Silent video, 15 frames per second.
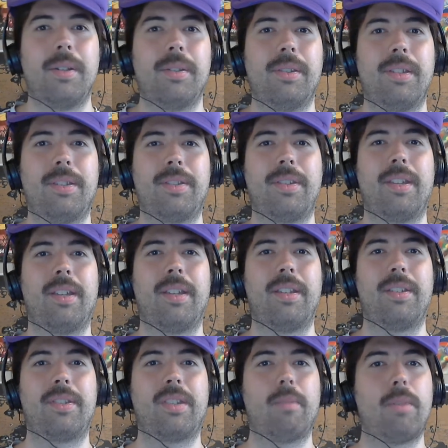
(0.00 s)
this
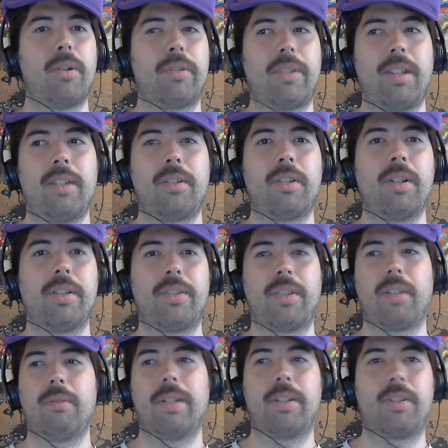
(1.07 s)
is the most
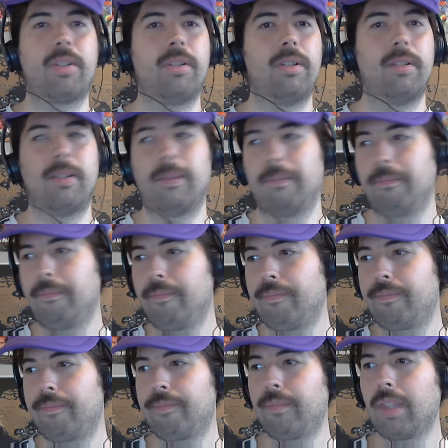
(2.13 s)
inconsequential
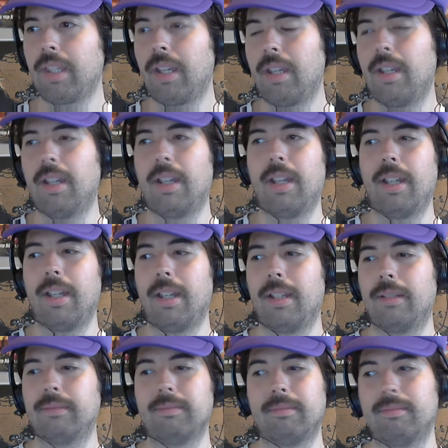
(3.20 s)

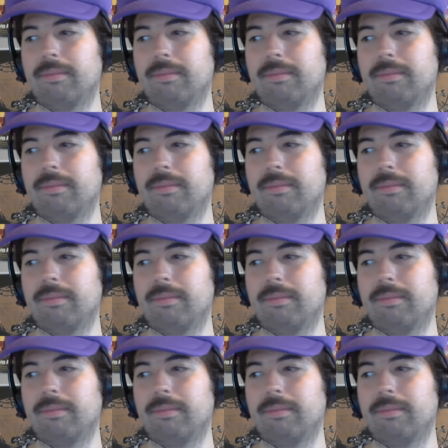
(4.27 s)
uh,